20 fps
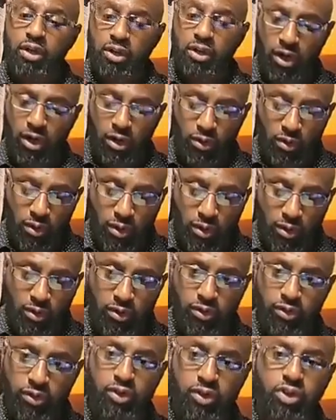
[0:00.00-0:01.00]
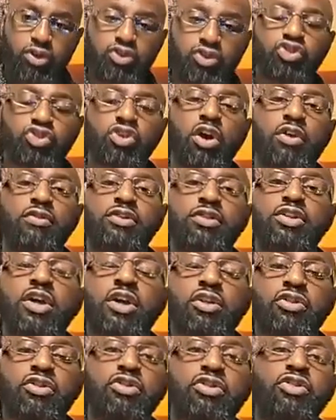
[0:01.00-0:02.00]
You know, the conservatives.
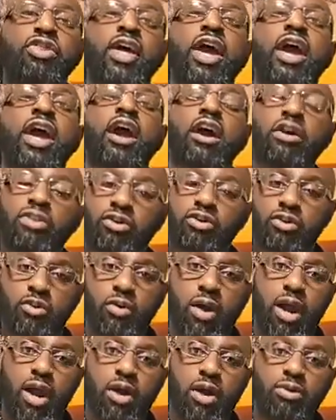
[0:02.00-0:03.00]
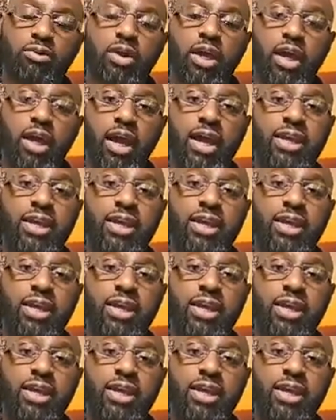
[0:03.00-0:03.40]
They are the crown,